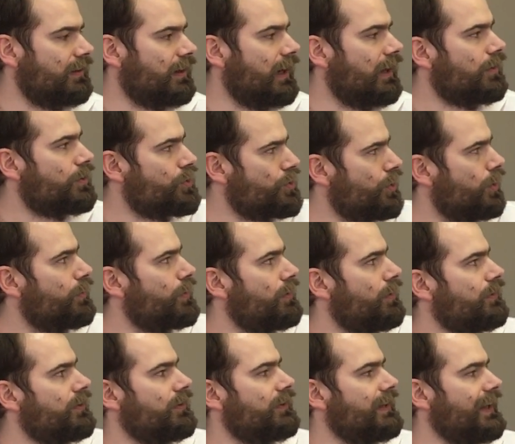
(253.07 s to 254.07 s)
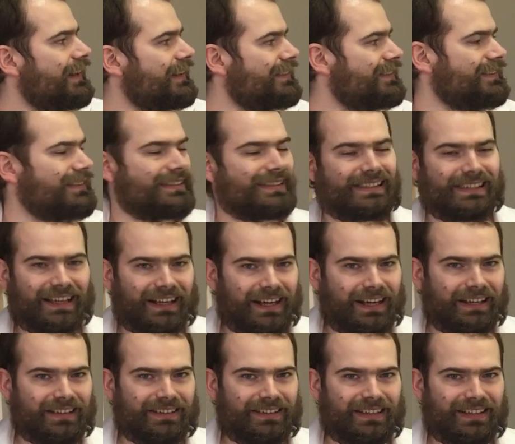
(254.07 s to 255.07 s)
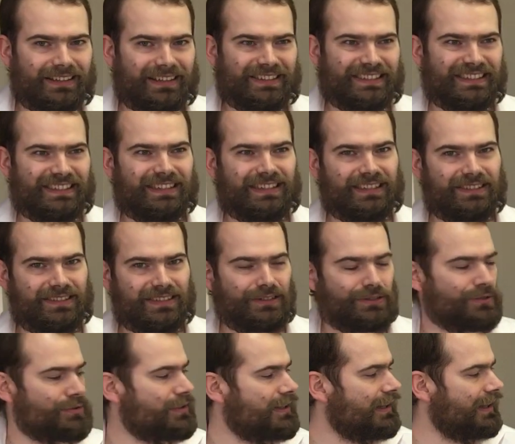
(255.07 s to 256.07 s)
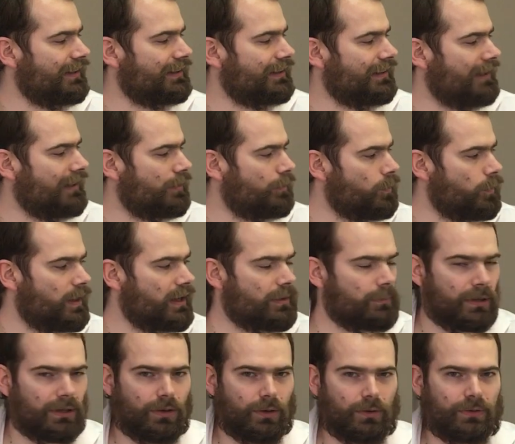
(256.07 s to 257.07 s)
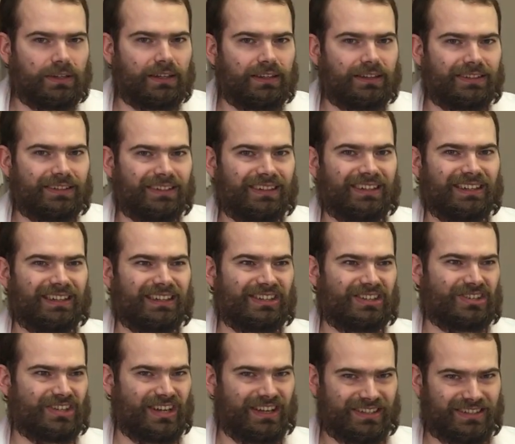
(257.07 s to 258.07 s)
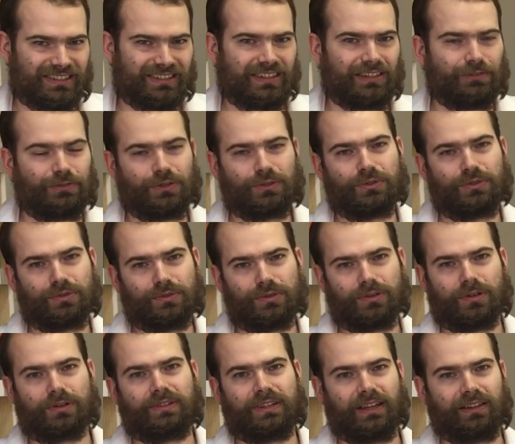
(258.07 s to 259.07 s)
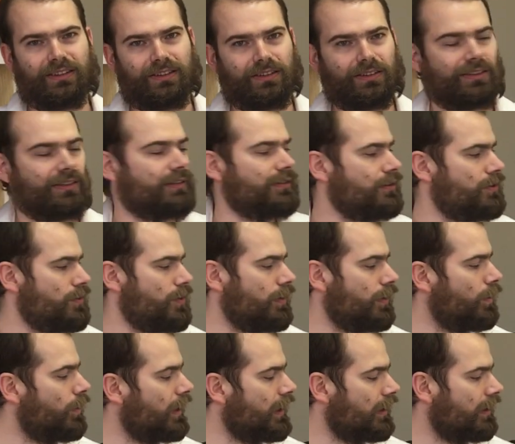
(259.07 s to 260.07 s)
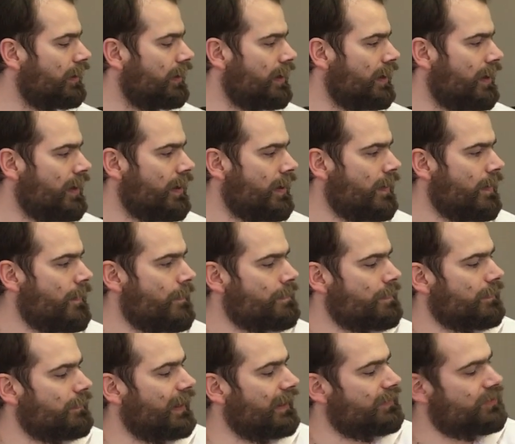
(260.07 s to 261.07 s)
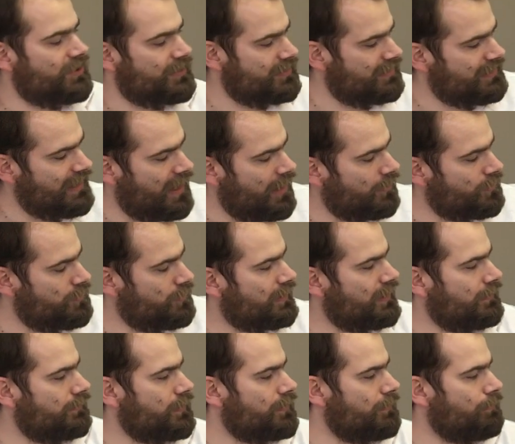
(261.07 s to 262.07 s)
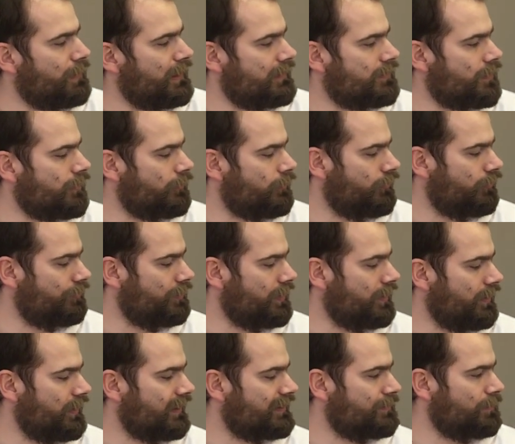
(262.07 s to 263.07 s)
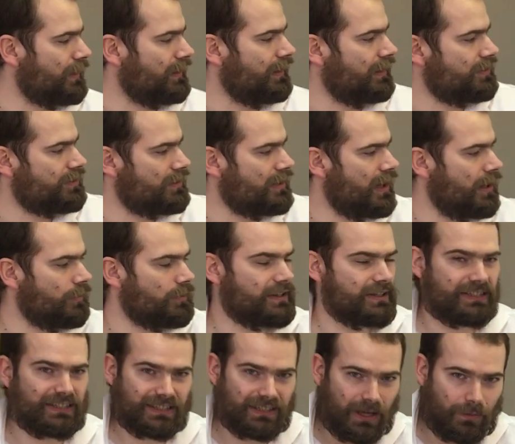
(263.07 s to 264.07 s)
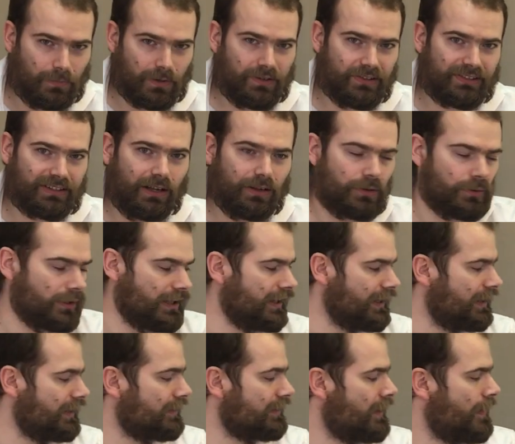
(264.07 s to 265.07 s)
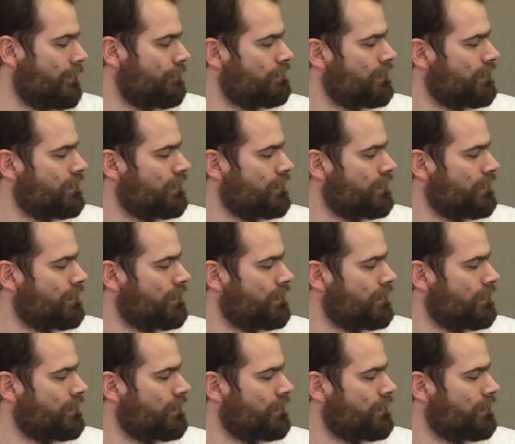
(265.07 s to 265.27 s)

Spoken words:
I'll show you on the next slide that it's easy to get like way below this, just if you do your taxes in the wrong way. Just now to give you a bit of explanation how this number is calculated,